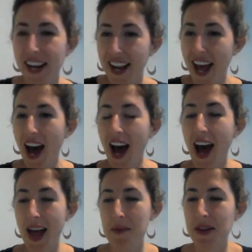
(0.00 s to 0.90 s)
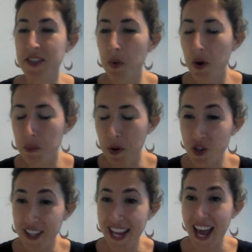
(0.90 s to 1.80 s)
great. And so we're
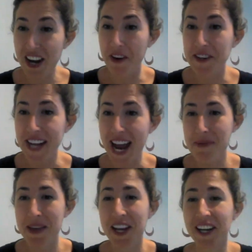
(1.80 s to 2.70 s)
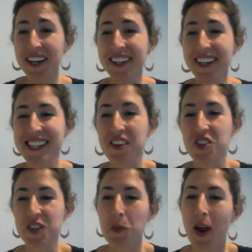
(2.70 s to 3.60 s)
approaching the end of our time here. So
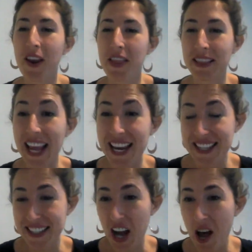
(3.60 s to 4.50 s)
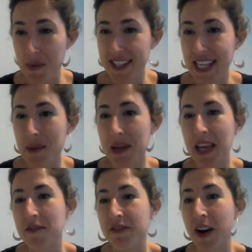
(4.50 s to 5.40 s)
just one of the latest comments coming
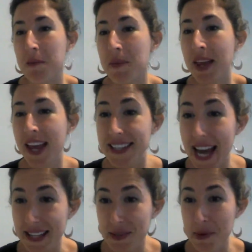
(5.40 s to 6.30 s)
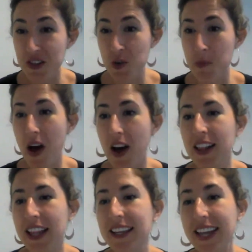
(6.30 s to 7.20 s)
in from Tasmin Jamal
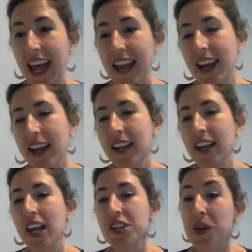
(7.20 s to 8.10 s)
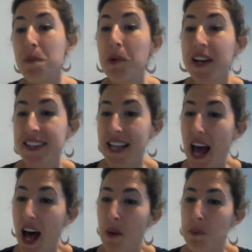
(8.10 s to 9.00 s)
in Kenya. She brings
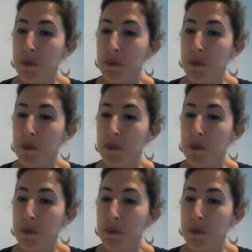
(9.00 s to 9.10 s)
up